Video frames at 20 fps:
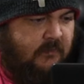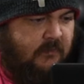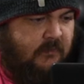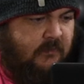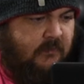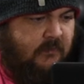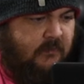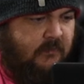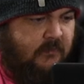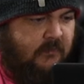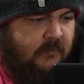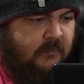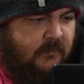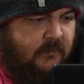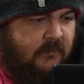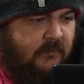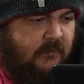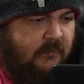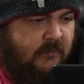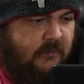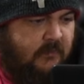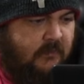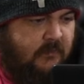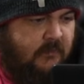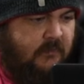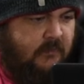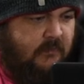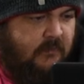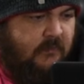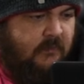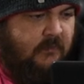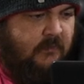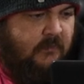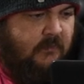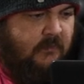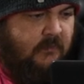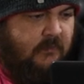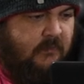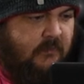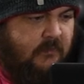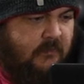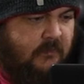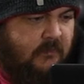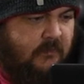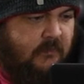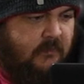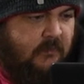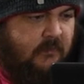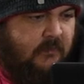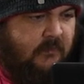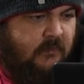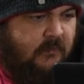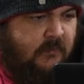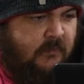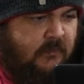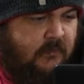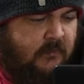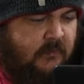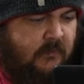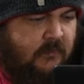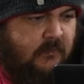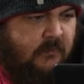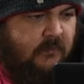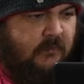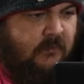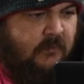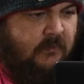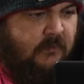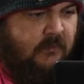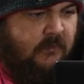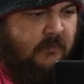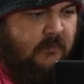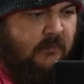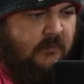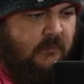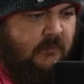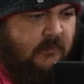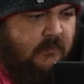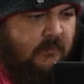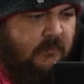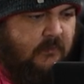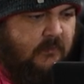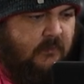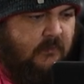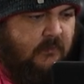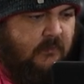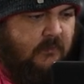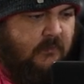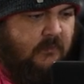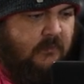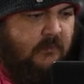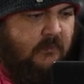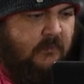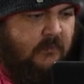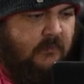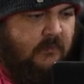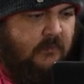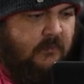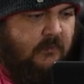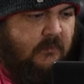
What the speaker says: [no speech]